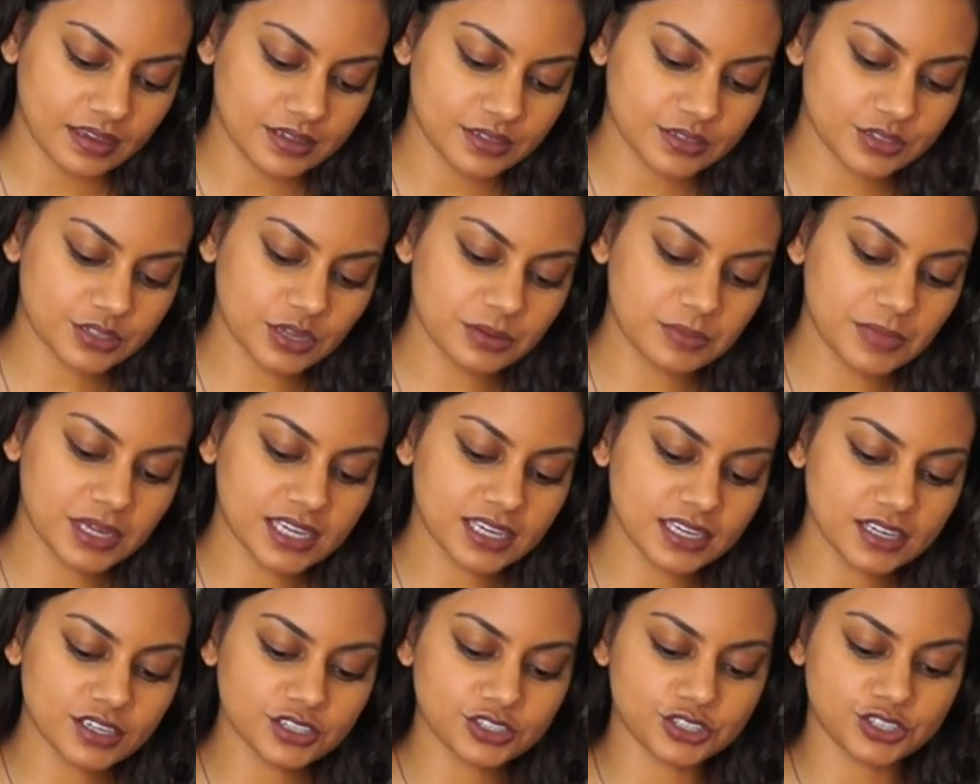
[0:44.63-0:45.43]
So I'm
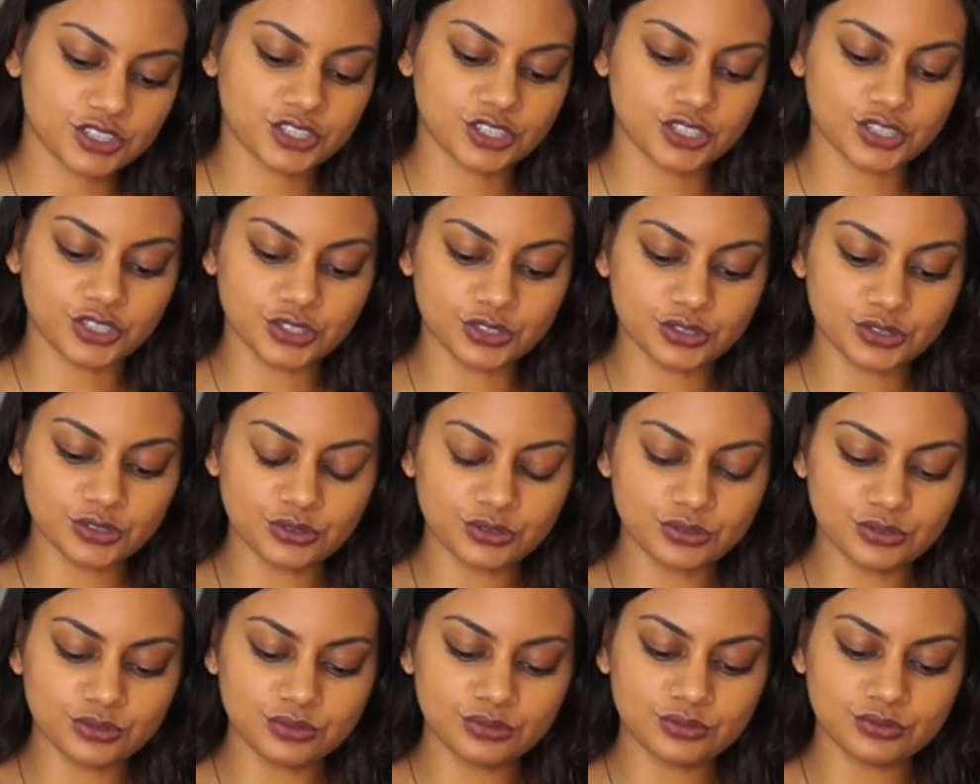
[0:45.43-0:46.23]
making
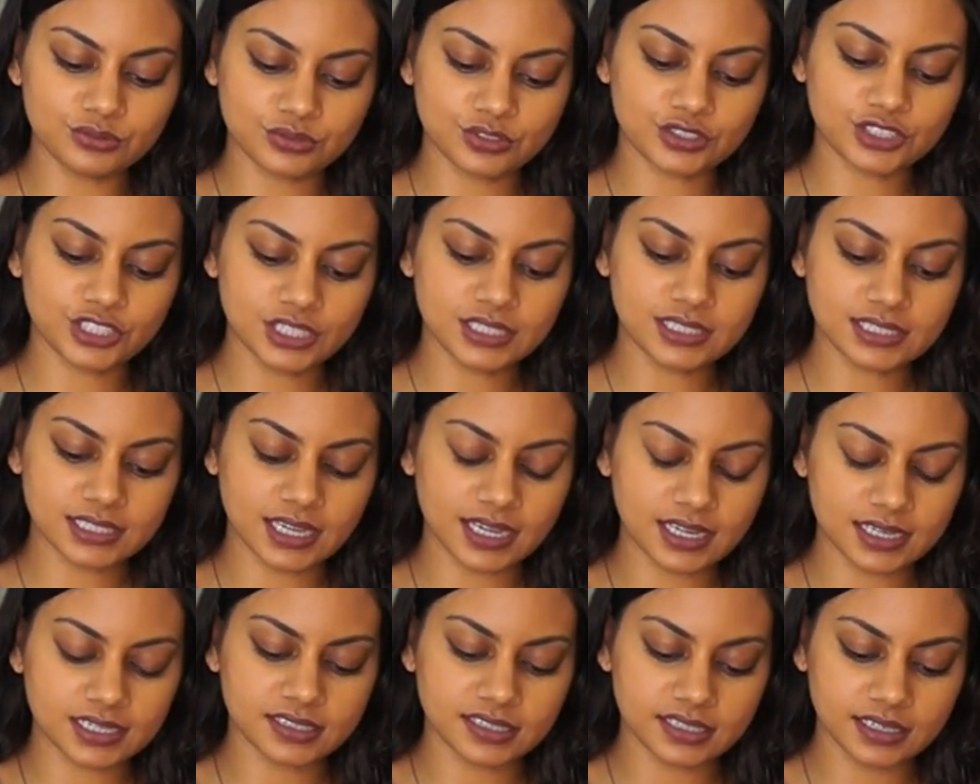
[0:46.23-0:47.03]
2
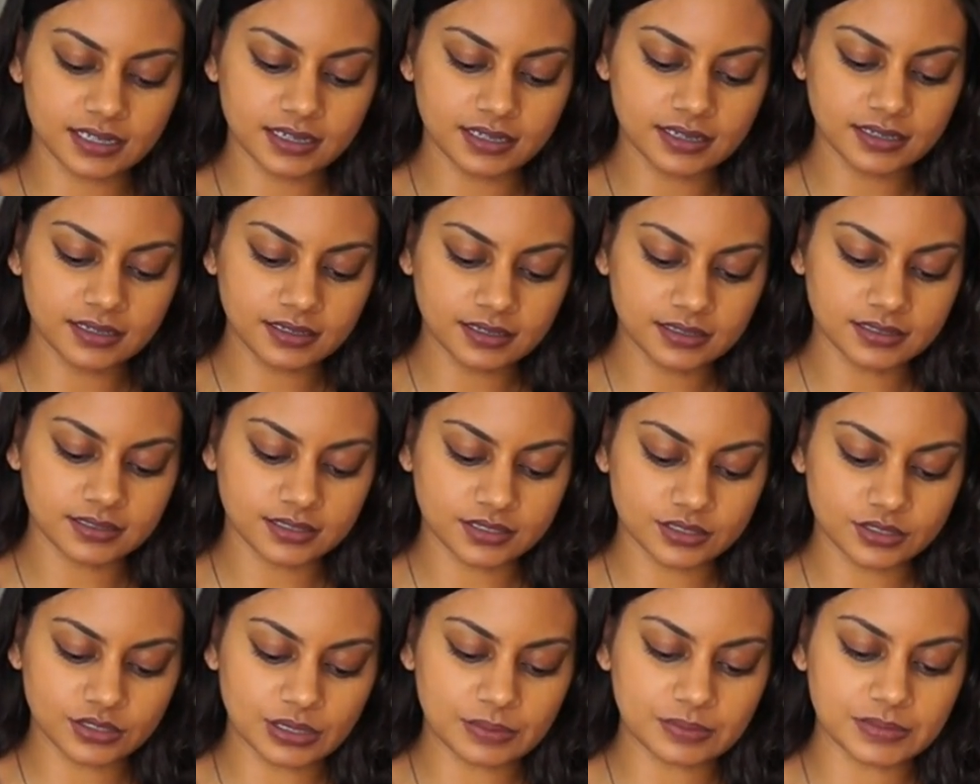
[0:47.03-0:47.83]
cheesecakes here,
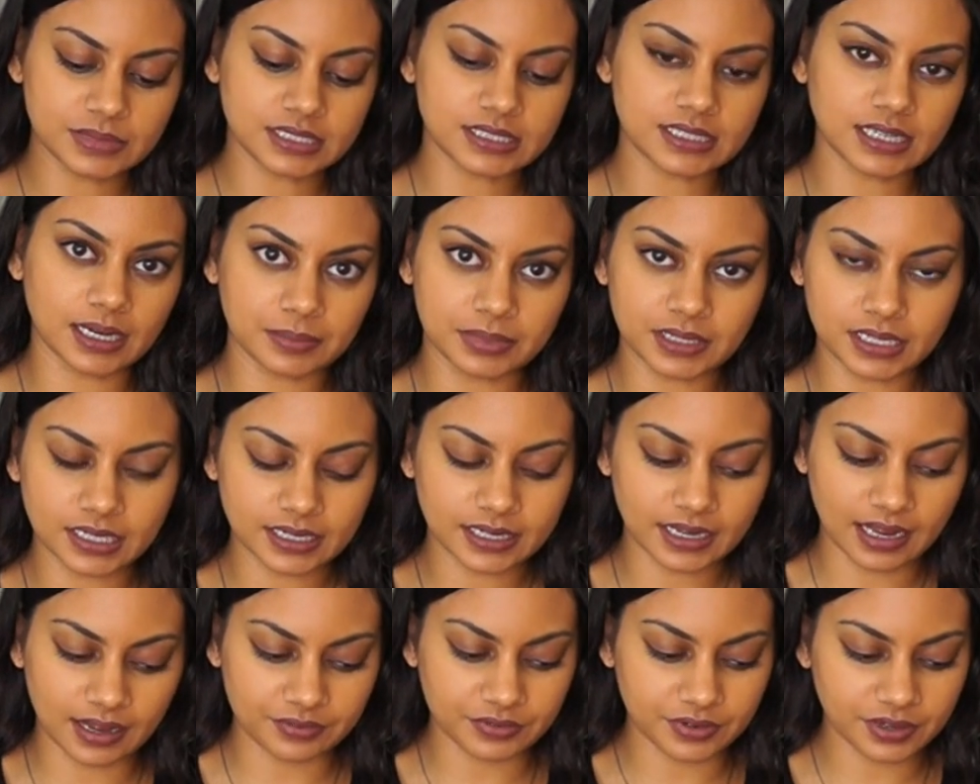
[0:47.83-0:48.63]
so I'm
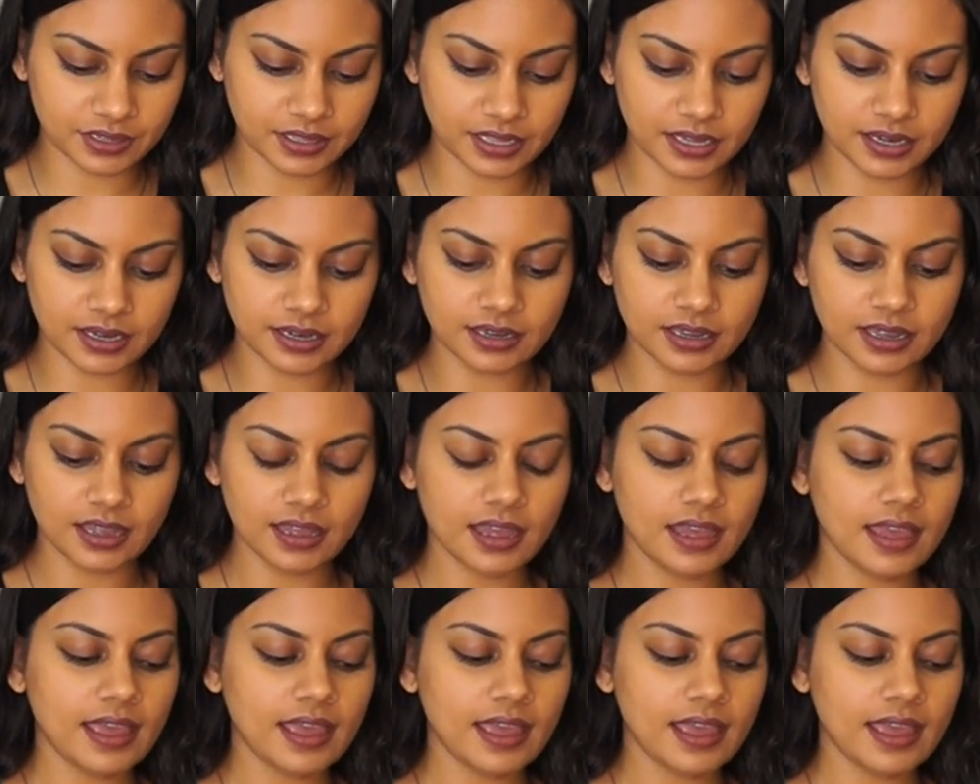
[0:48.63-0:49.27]
doubling everything.